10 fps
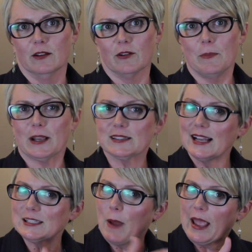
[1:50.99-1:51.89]
Right? Because
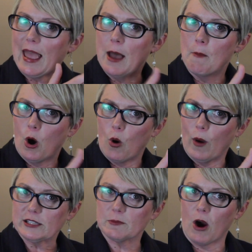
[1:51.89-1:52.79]
that's my MO
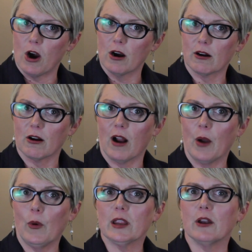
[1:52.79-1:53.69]
as martyr.
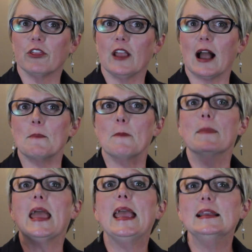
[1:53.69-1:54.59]
I want you to think I'm
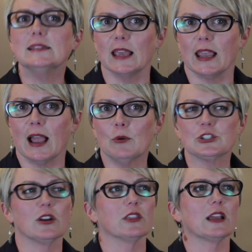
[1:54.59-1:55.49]
amazing. I
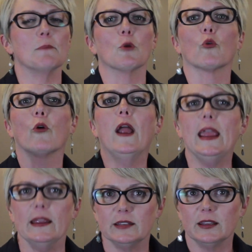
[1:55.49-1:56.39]
want you to think I'm
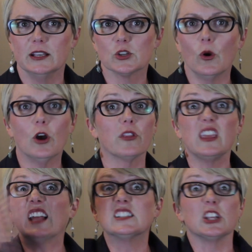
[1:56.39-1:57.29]
great. So I'll go to
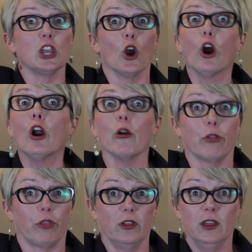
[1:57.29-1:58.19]
the ends of the
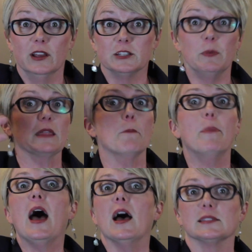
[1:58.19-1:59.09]
earth to be the
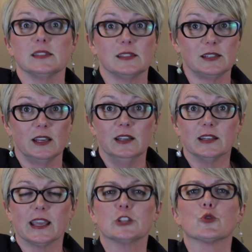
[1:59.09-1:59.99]
best,
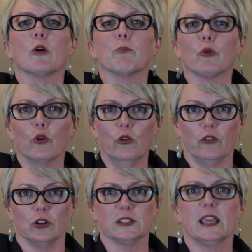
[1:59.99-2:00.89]
to get your
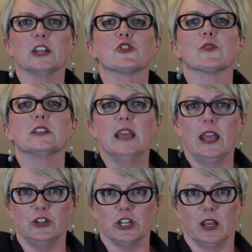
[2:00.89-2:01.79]
approval, to get your
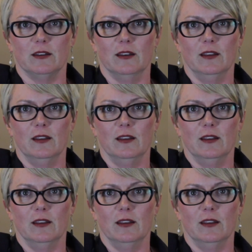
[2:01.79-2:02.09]
attention.